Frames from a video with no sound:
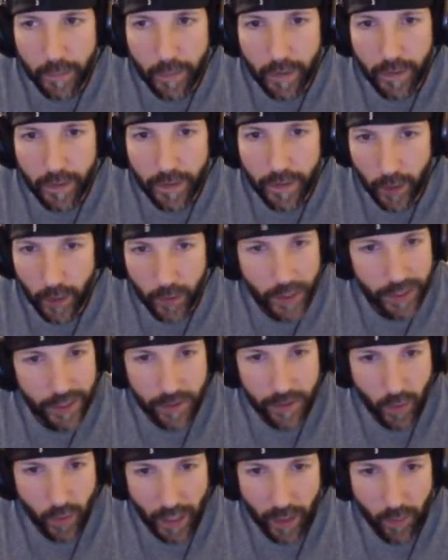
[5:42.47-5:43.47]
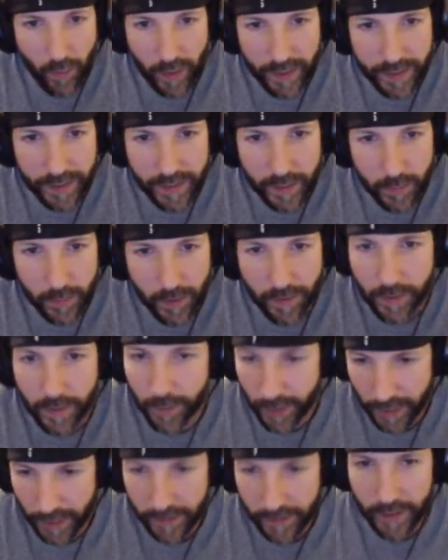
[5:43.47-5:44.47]
the only reason why I want to see the movie is
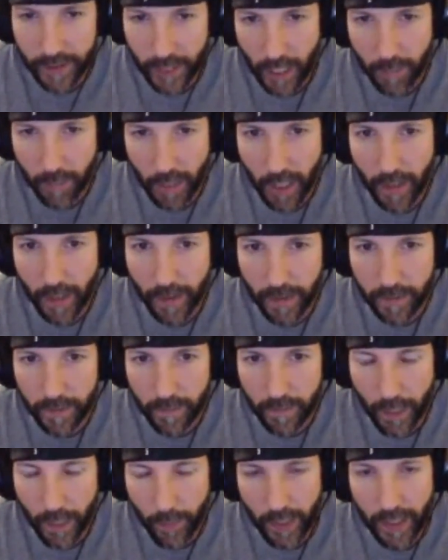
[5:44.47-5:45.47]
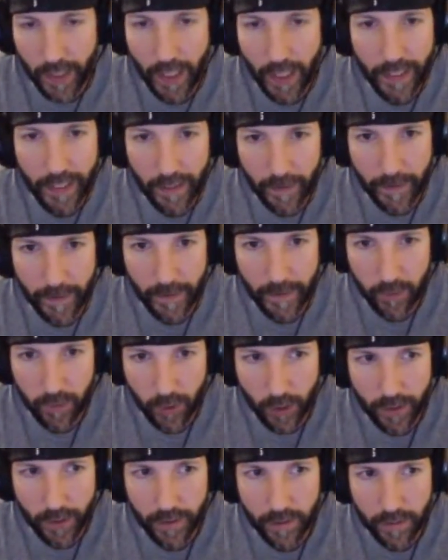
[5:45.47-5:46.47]
because of Tom Hardy. I mean, he
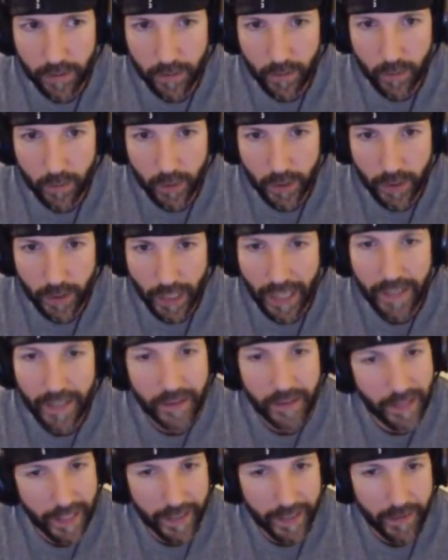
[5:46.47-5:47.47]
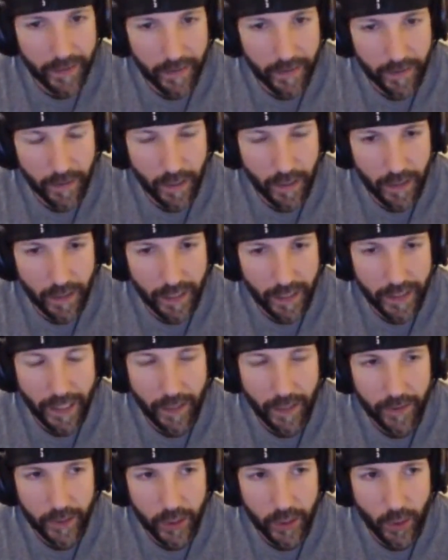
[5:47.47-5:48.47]
looks real. I like
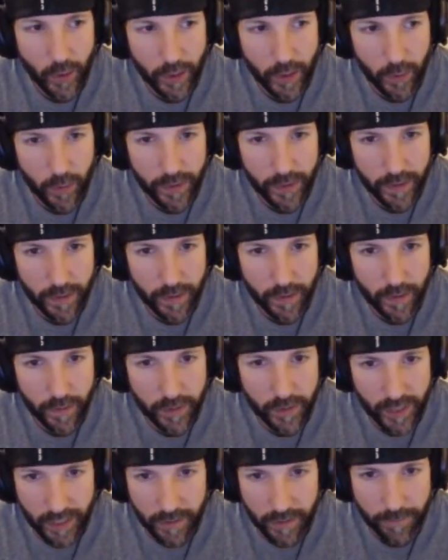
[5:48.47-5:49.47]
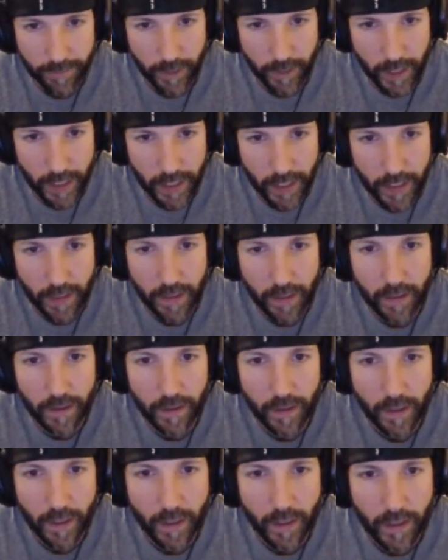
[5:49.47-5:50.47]
how they're going with the schizophrenia,
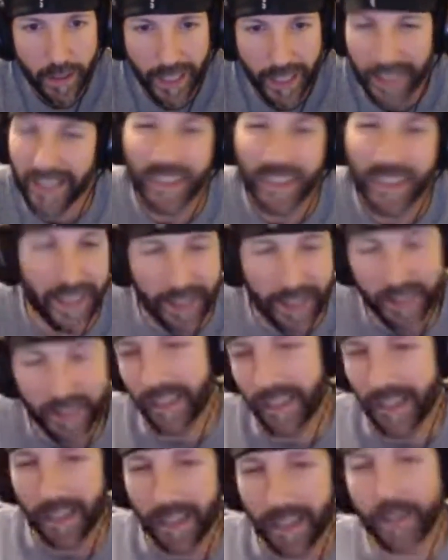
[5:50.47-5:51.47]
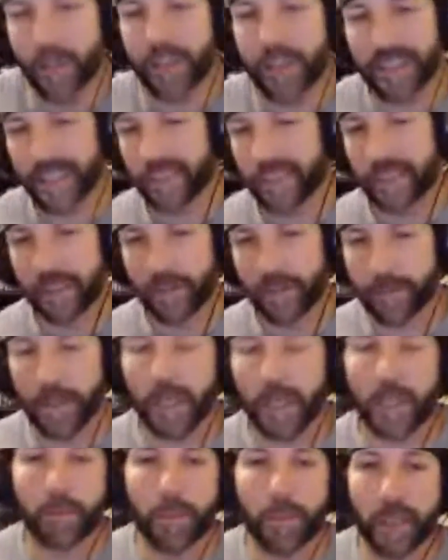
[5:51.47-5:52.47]
kind of like. And I know he's not
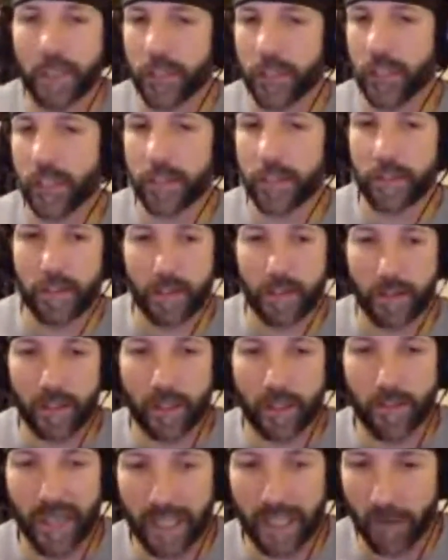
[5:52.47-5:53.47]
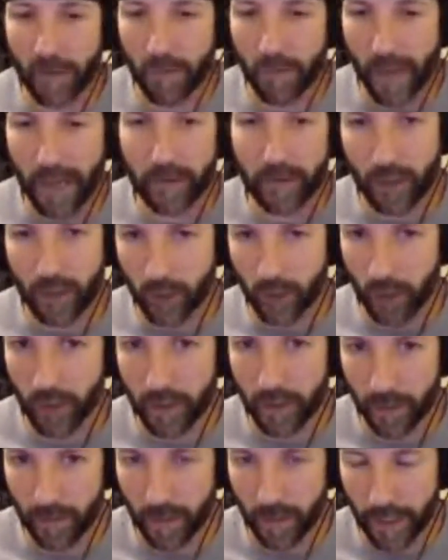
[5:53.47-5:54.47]
schizophrenic, but it's just they're making him out to
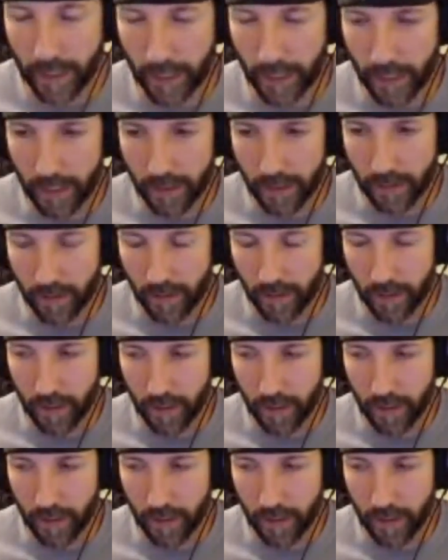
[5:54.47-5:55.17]
look like in